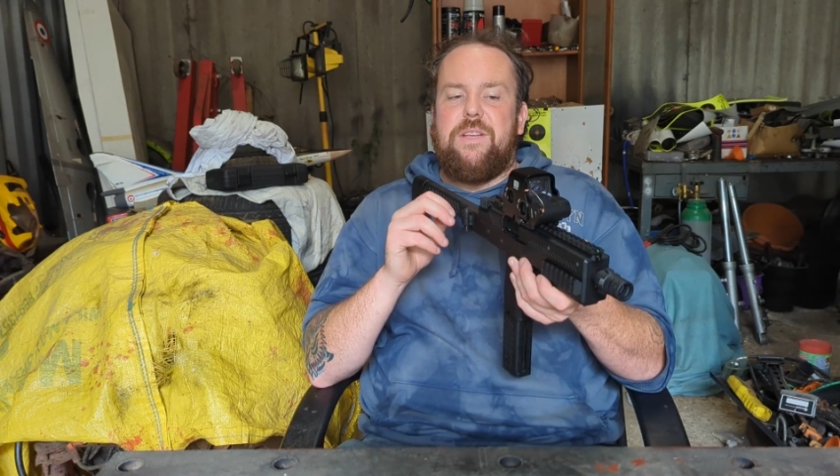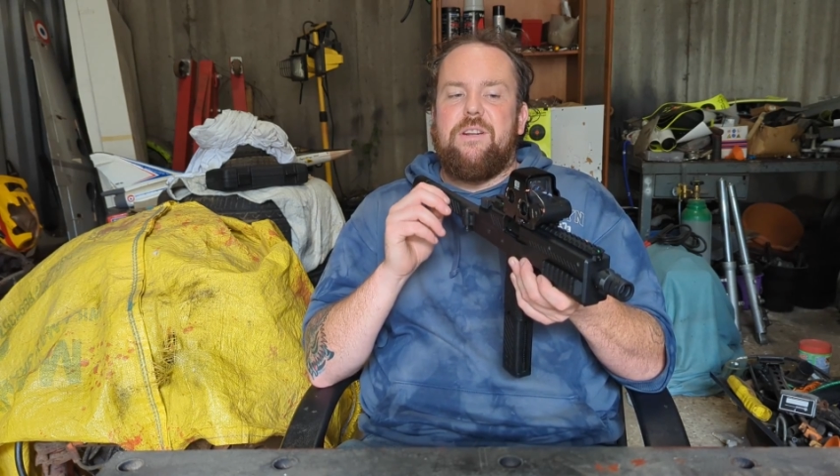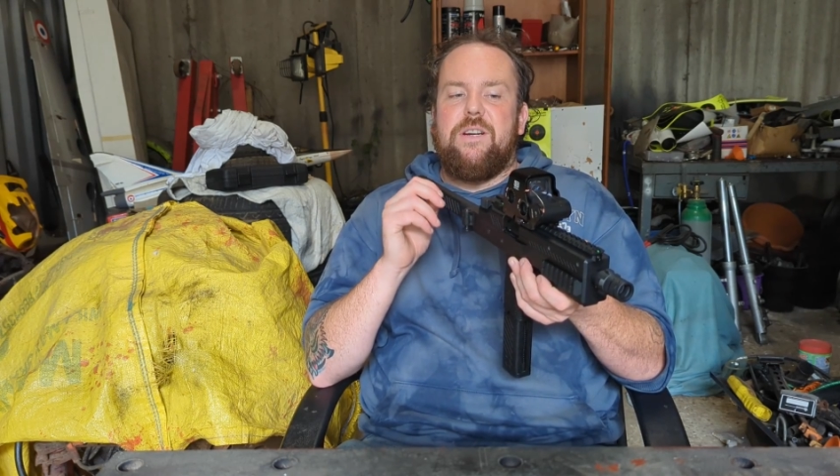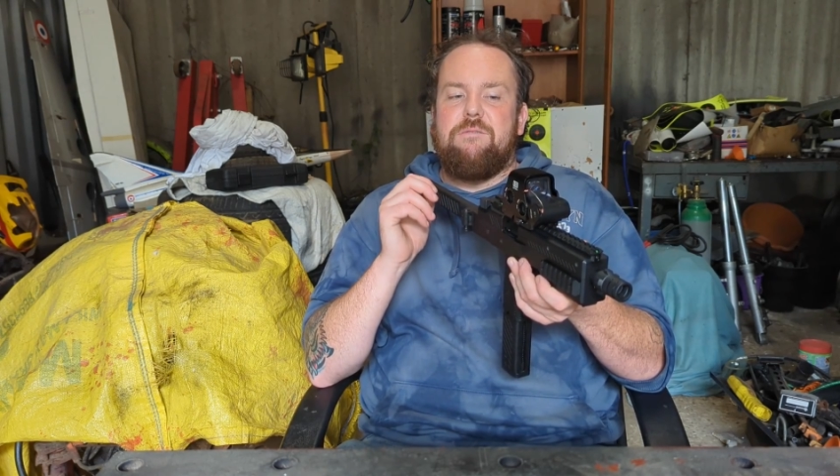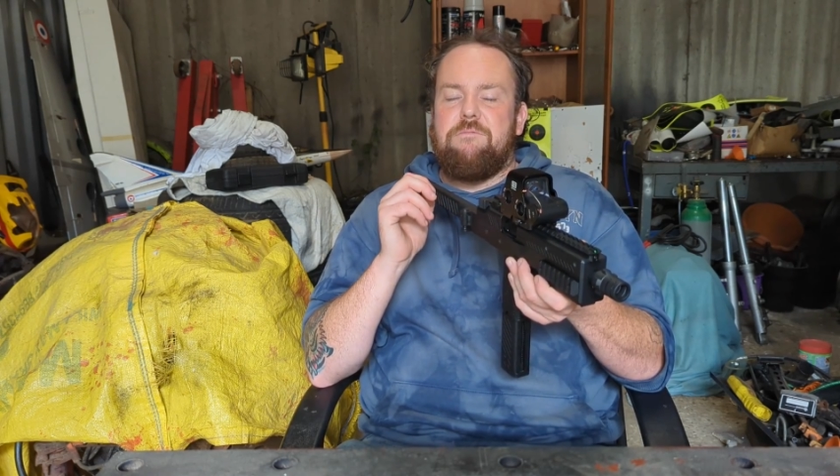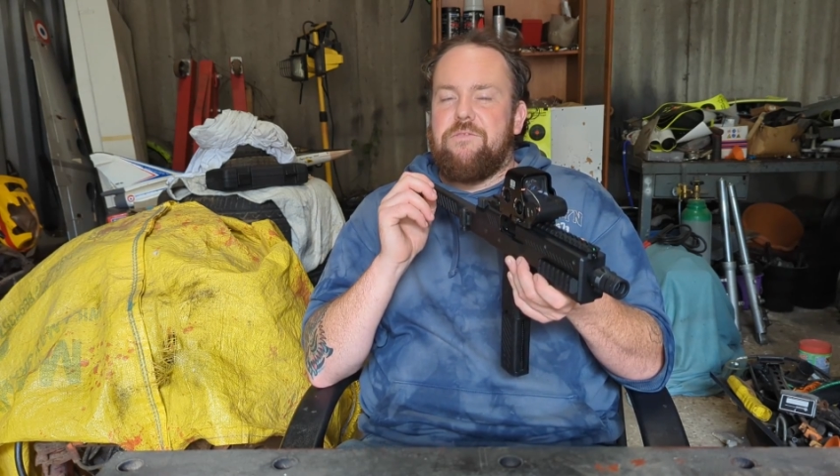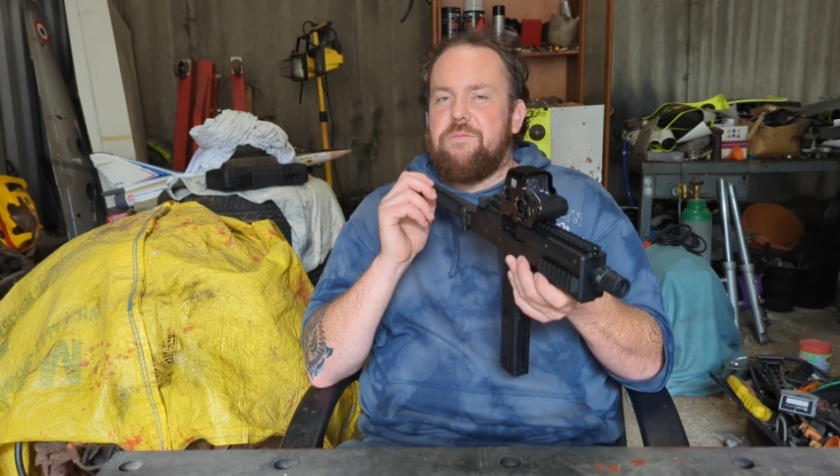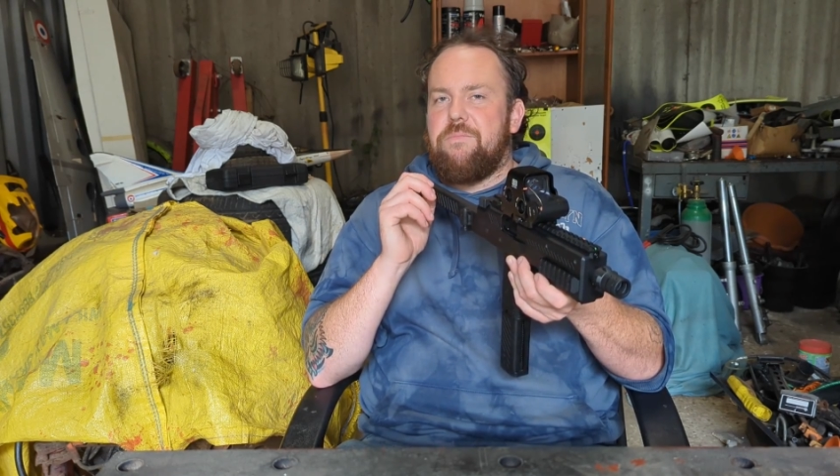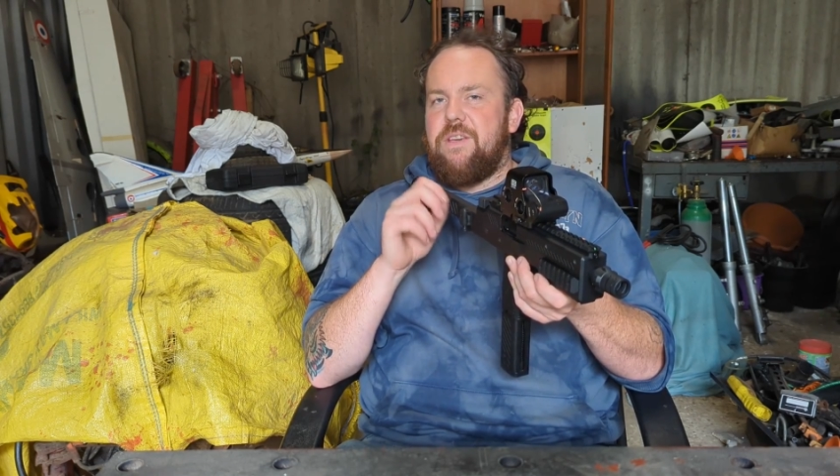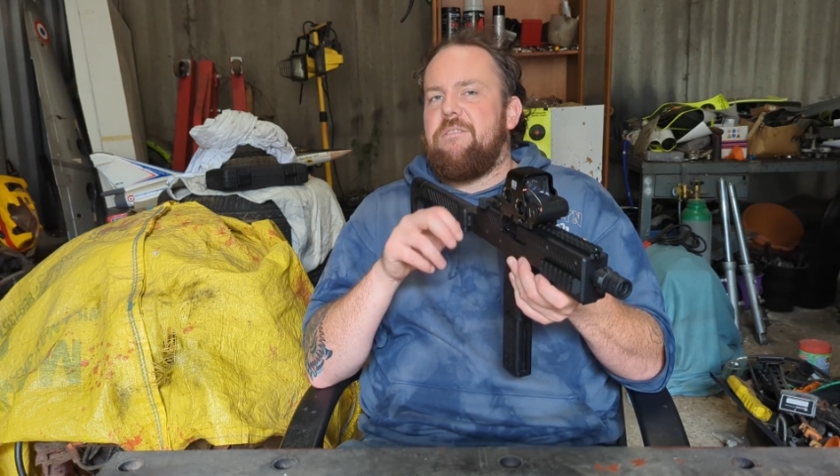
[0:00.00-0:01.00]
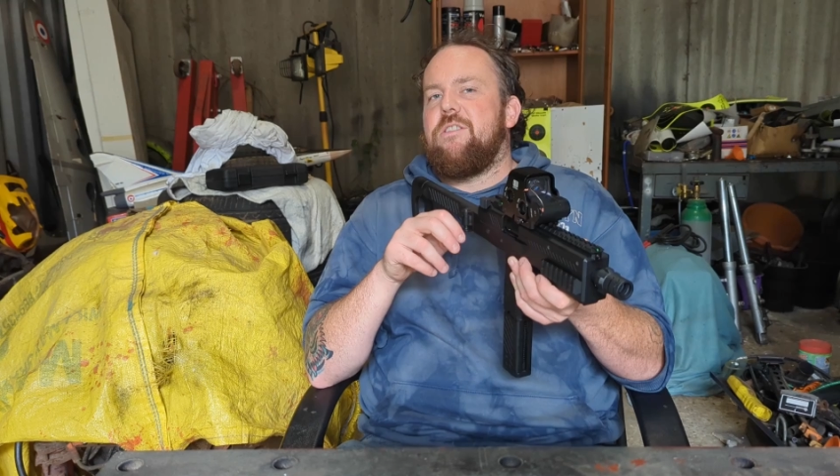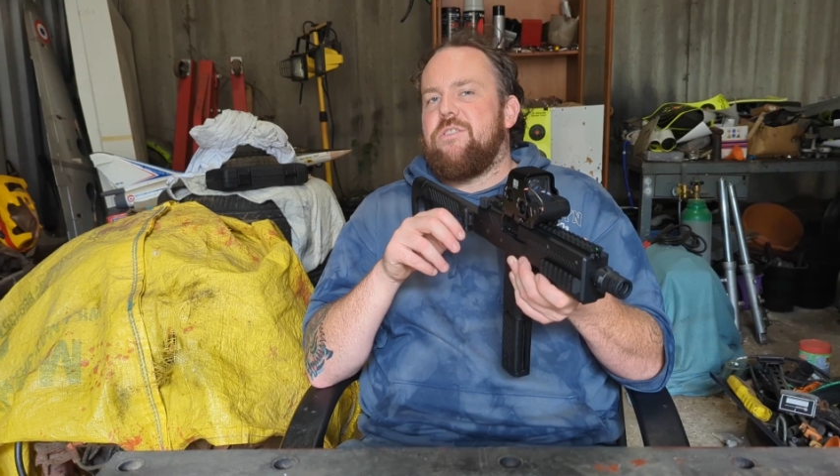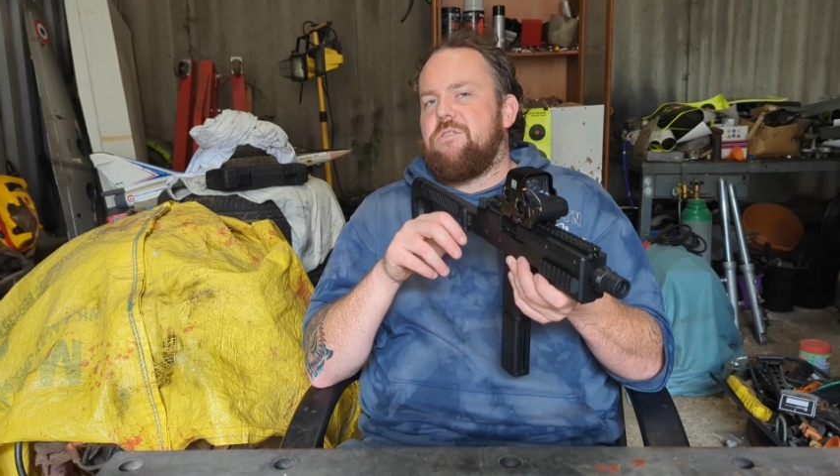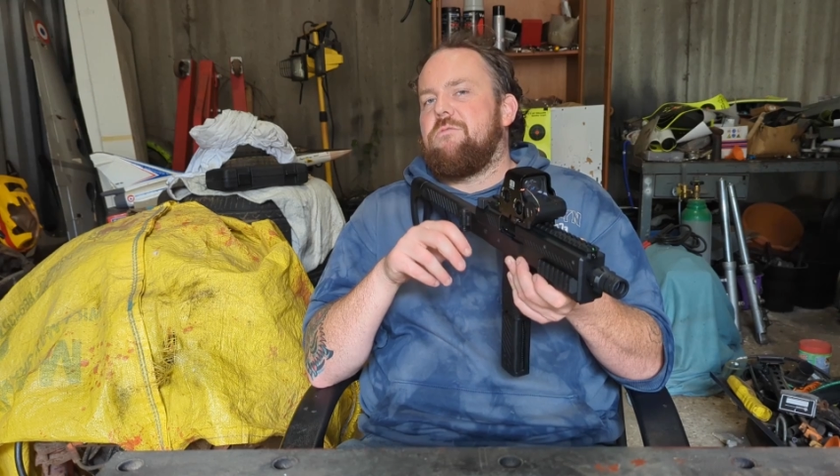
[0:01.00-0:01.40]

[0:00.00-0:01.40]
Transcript: MP9 with some very nice